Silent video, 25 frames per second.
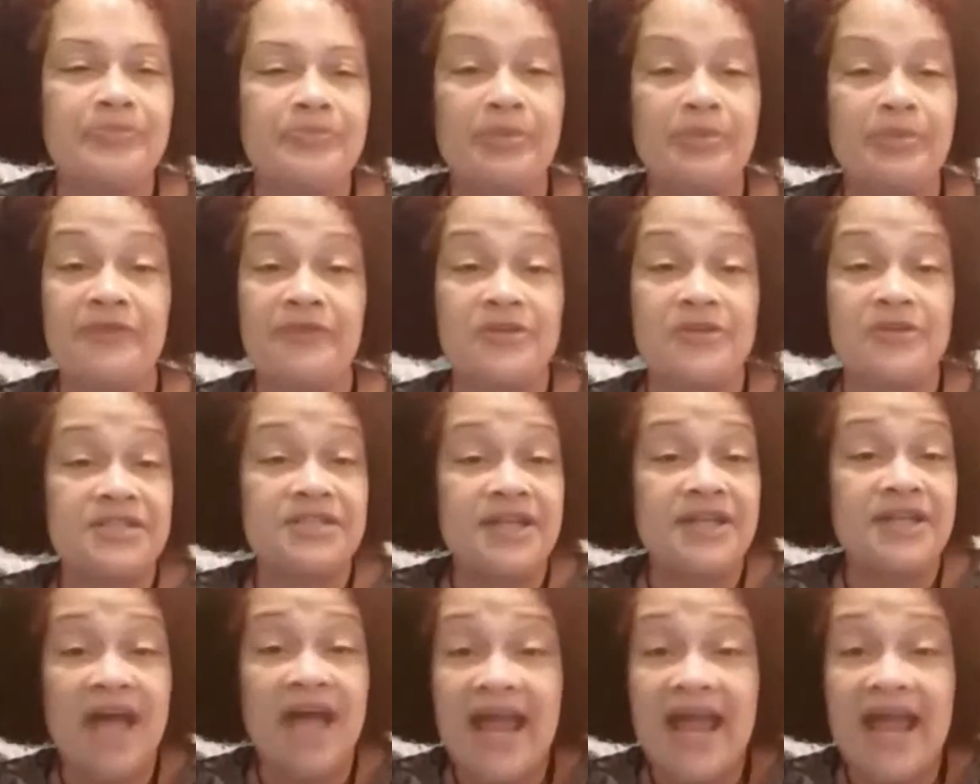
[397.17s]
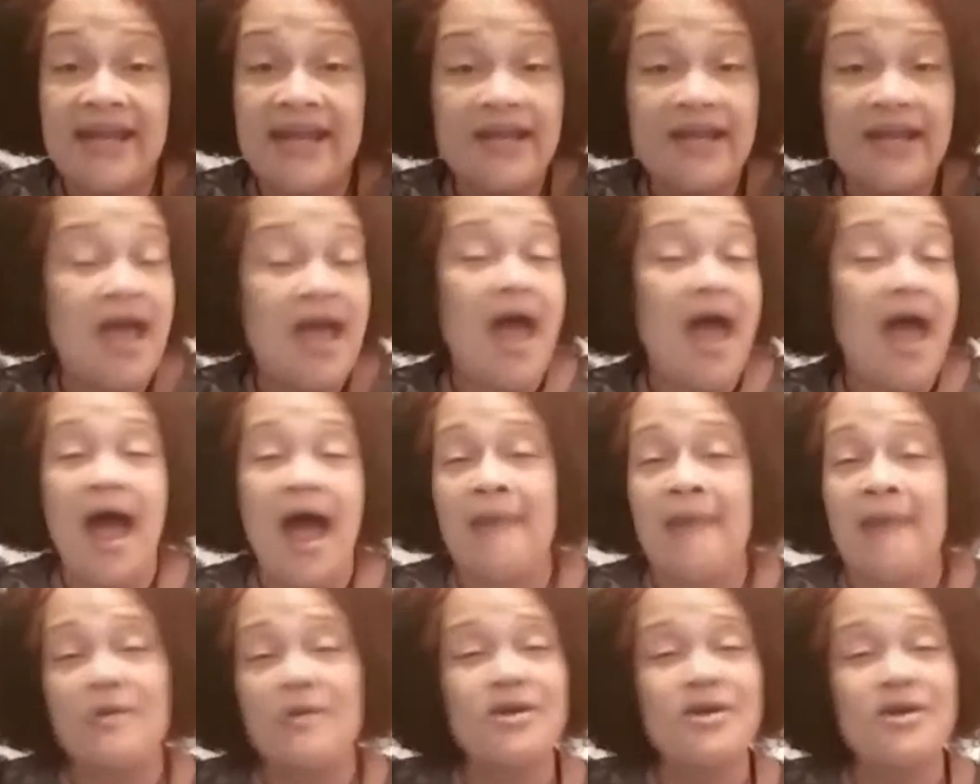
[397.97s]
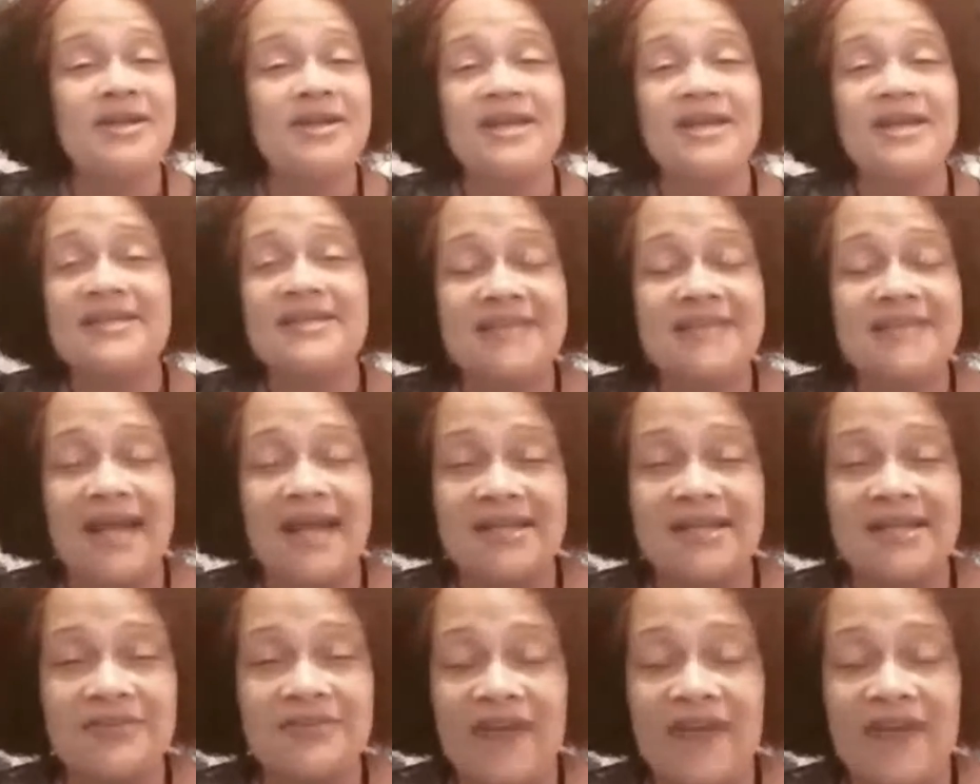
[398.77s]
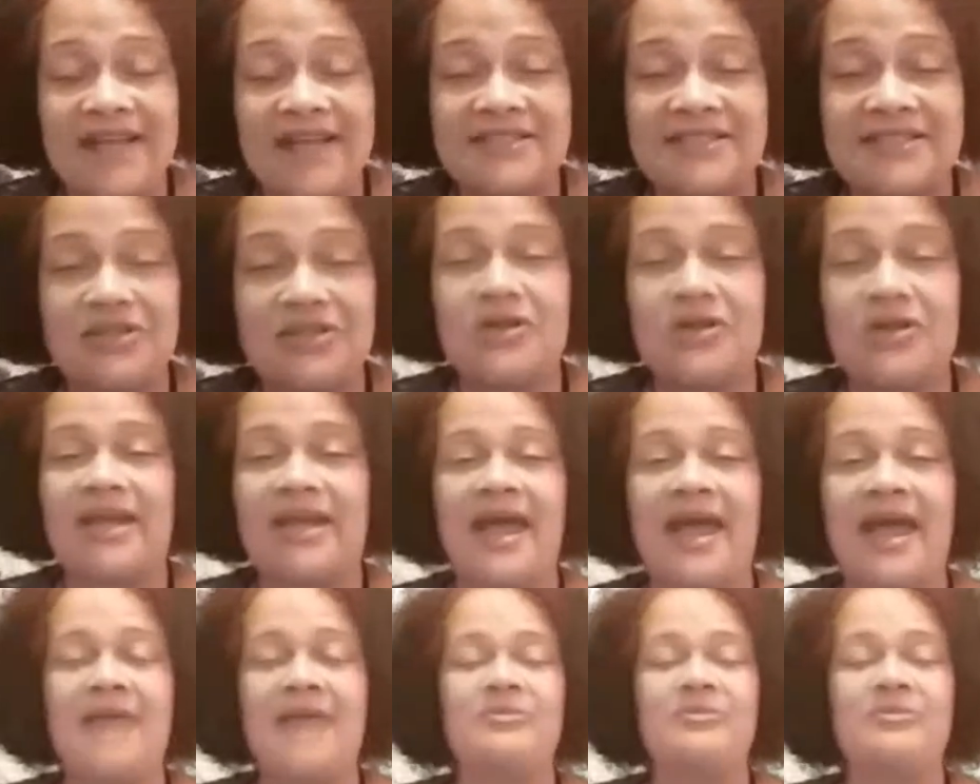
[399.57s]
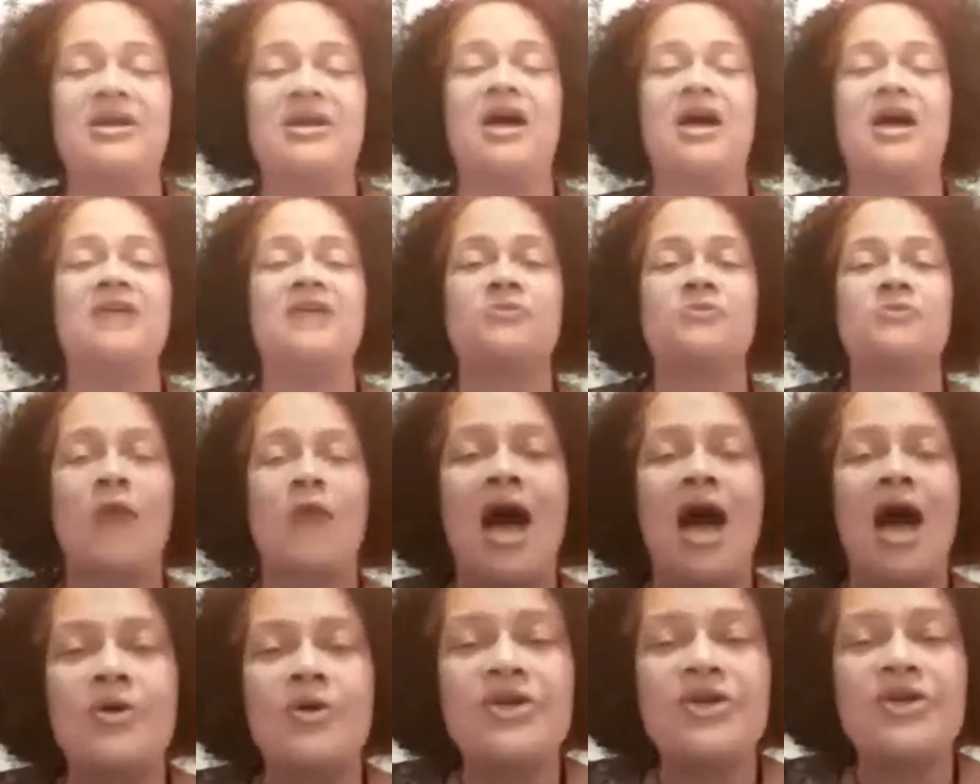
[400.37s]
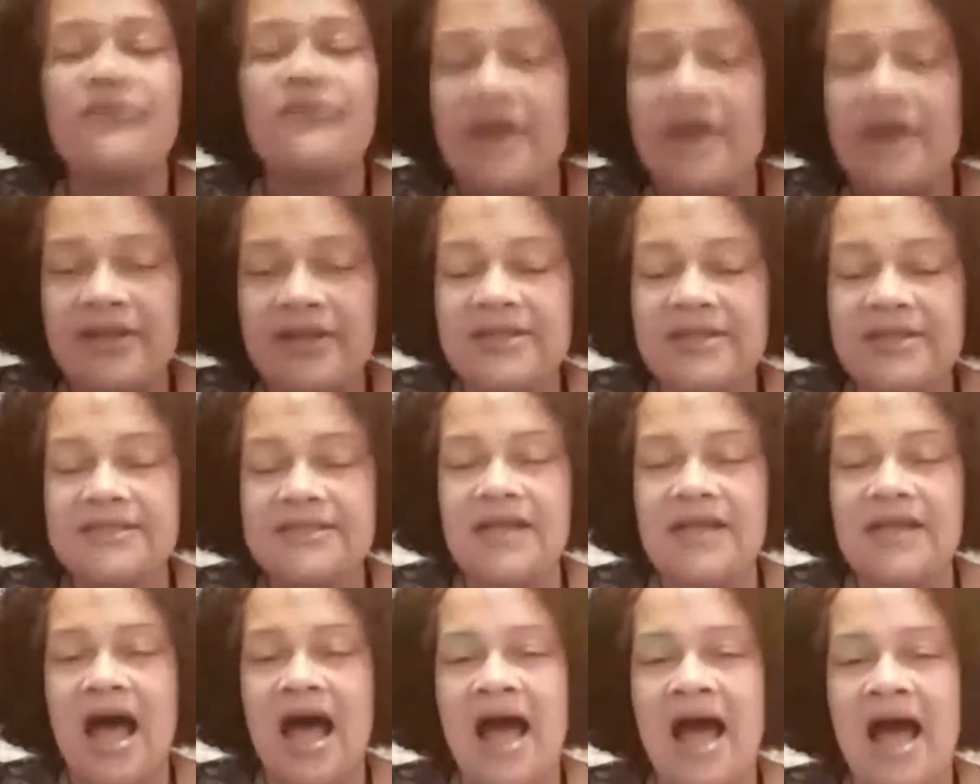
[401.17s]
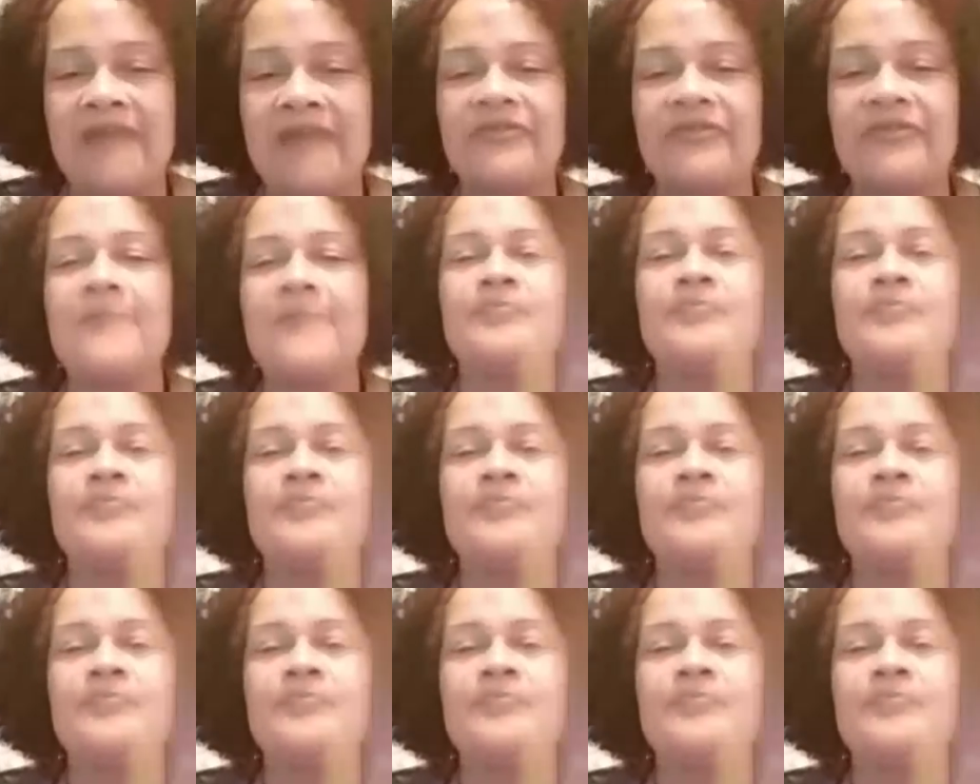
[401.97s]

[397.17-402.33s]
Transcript: But for tonight, I'm going to need a second device to look at because while you're running this live,